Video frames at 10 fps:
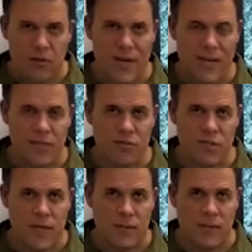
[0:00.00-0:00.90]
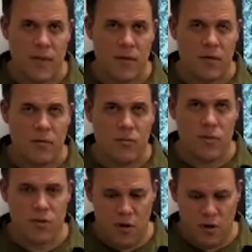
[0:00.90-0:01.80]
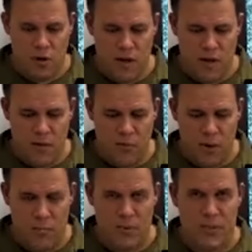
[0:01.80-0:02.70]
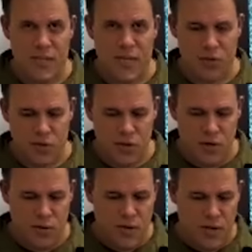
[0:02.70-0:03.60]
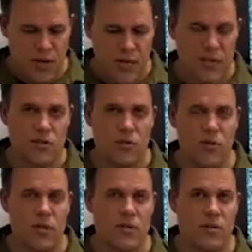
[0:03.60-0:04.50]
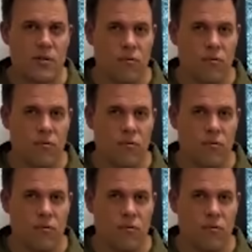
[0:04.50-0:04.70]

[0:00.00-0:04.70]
quite interesting. We saw a weapons HQ next to it,